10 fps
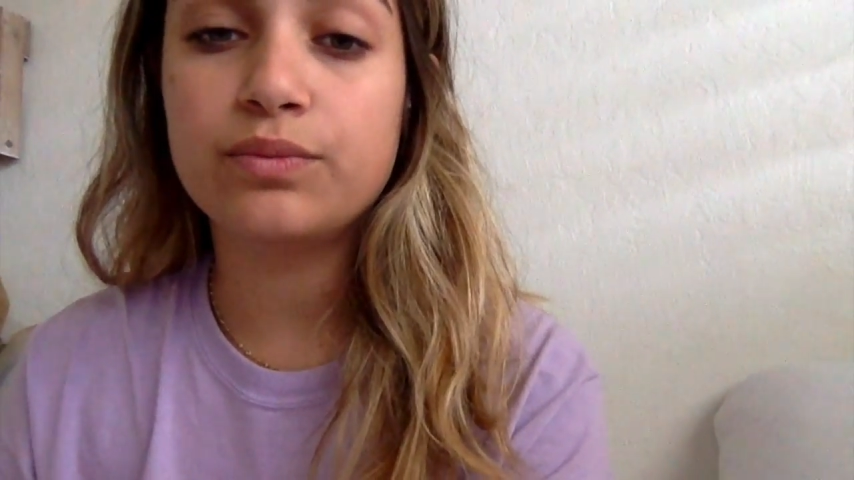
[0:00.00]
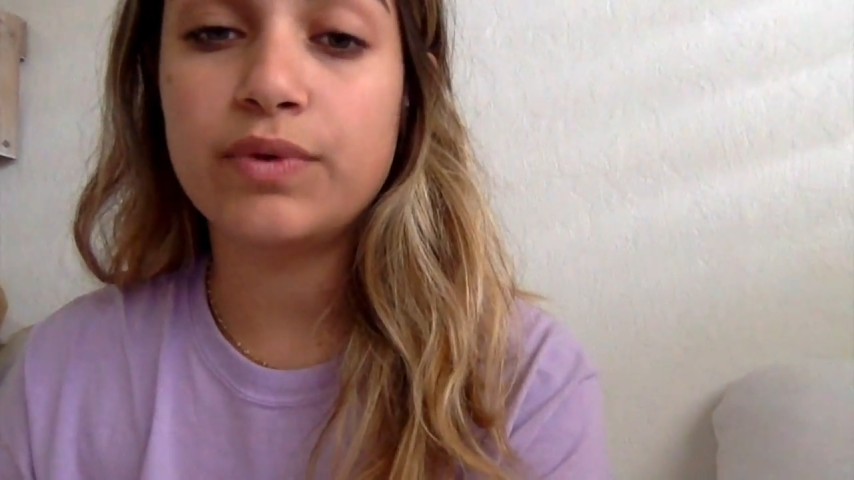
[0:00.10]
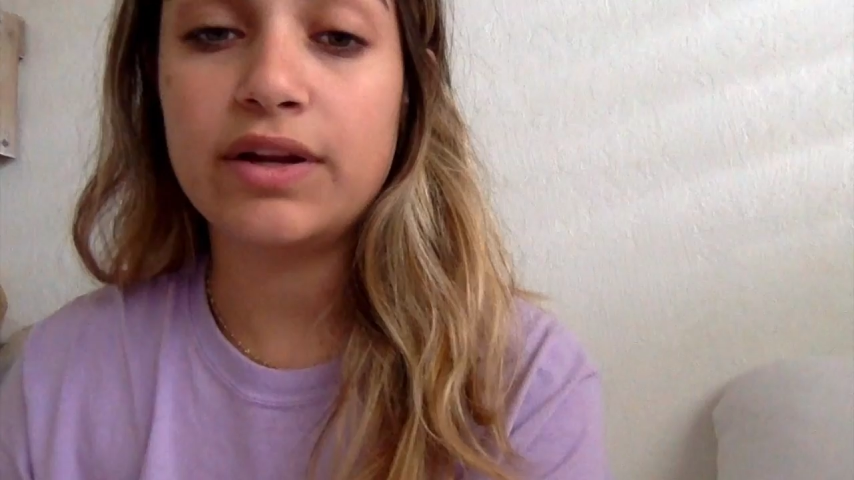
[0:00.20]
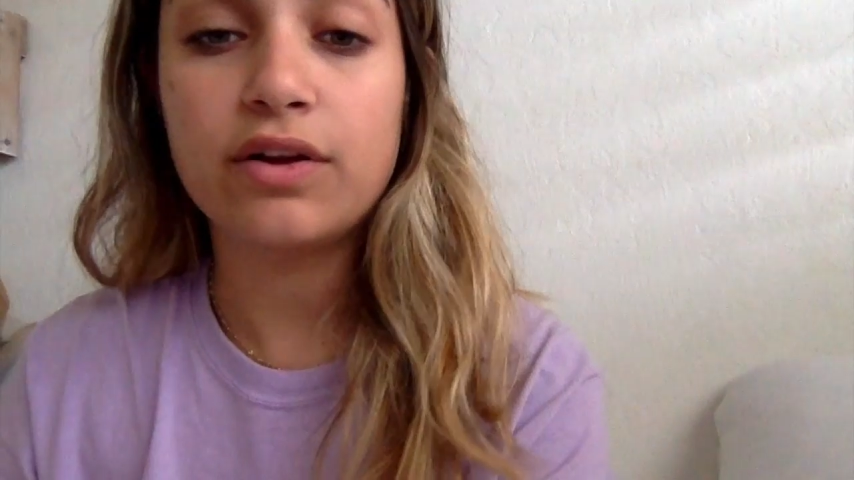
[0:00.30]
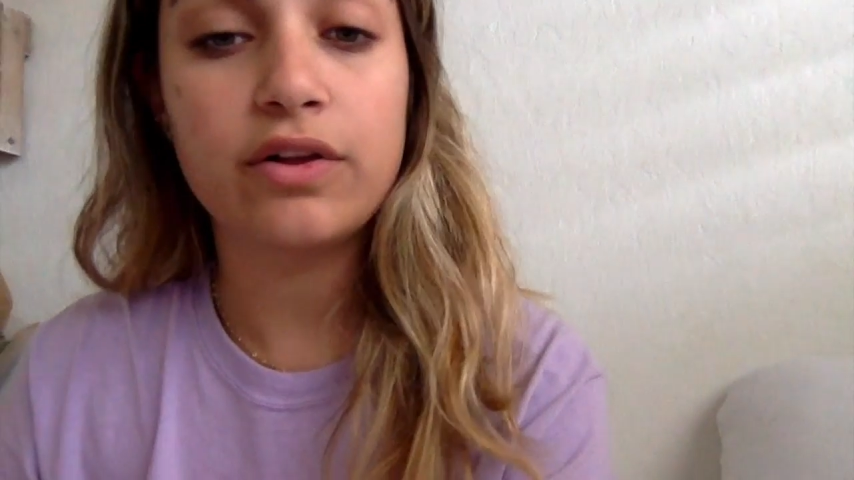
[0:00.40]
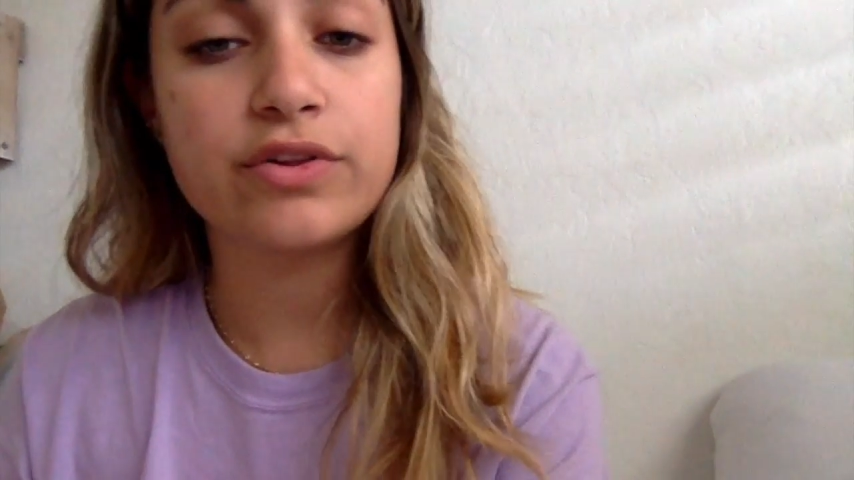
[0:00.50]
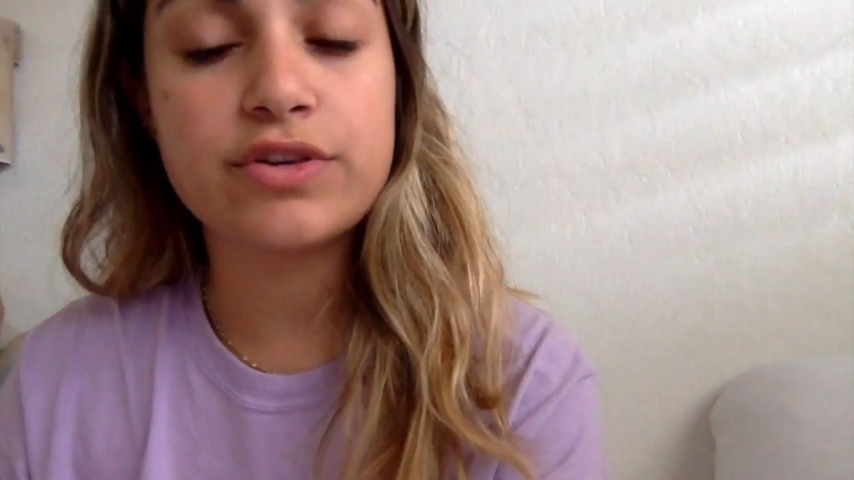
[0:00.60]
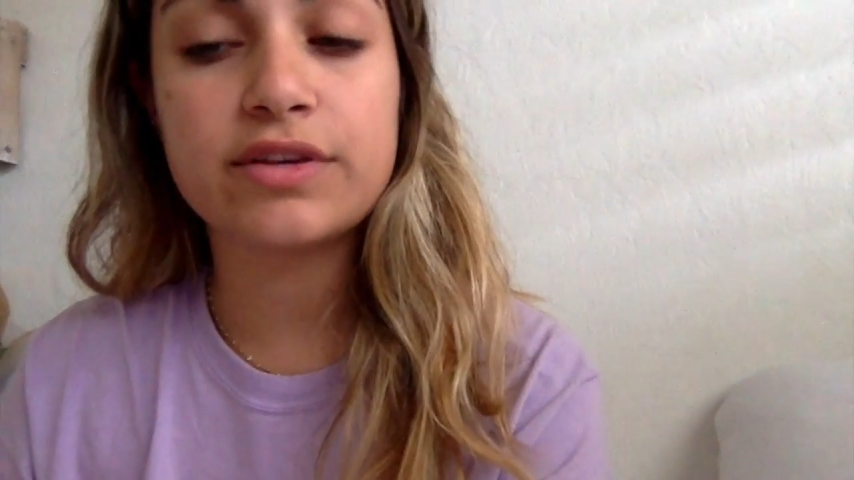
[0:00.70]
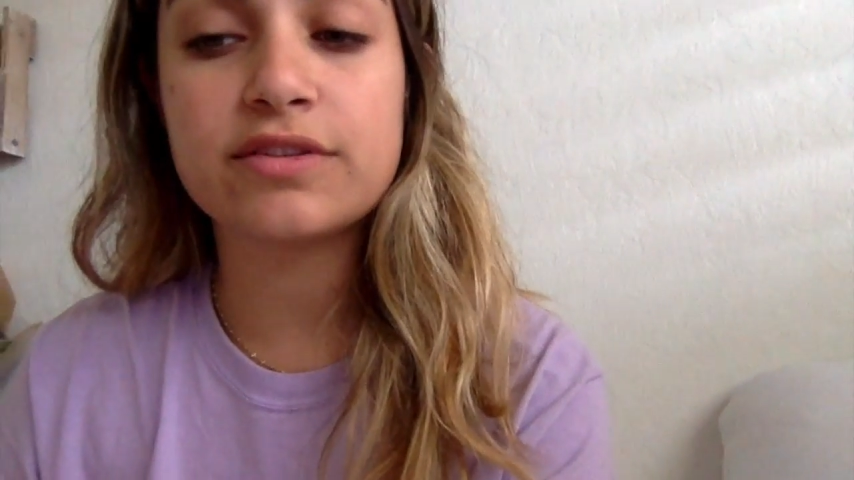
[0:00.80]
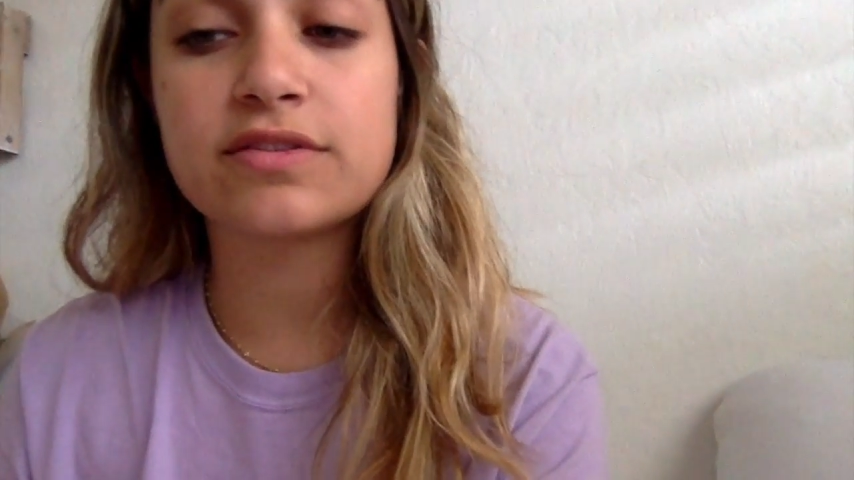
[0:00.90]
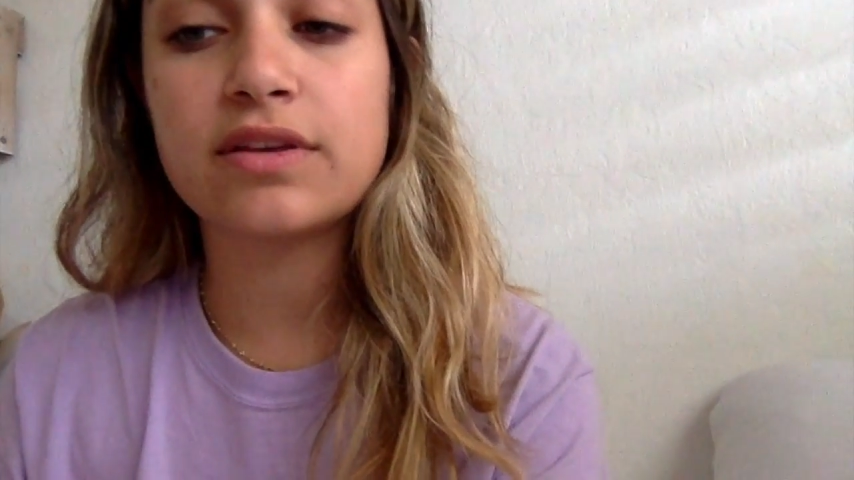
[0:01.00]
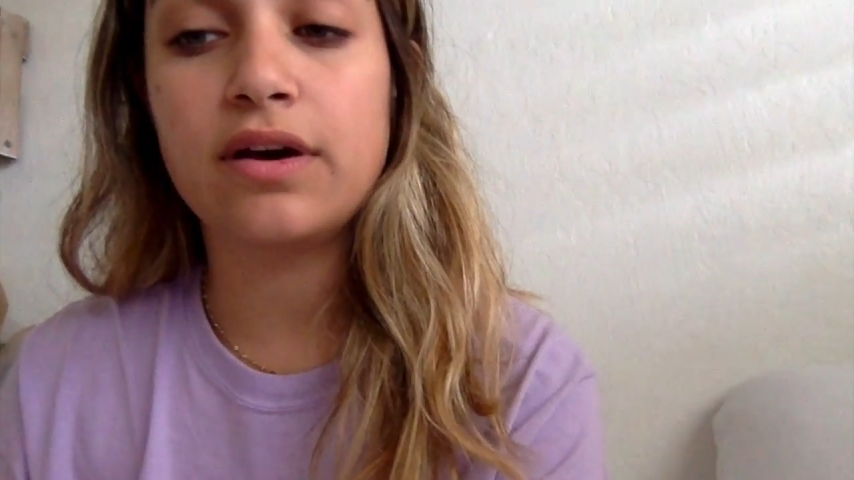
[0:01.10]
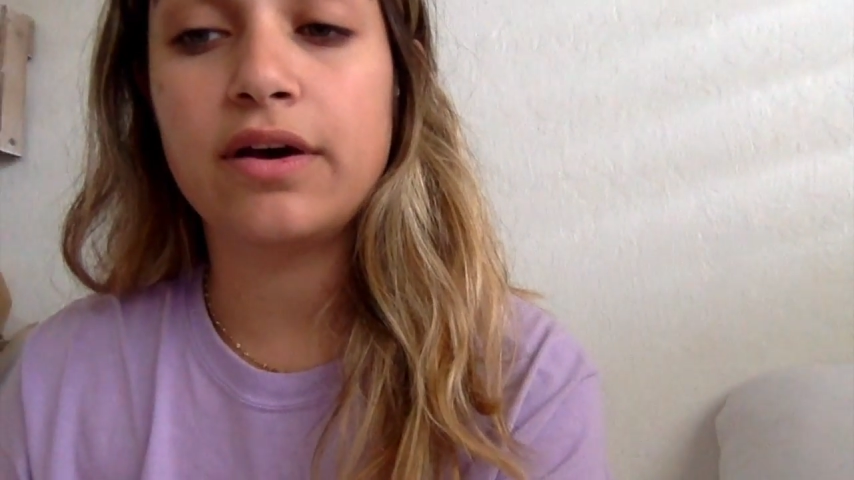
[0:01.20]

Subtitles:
radiologists.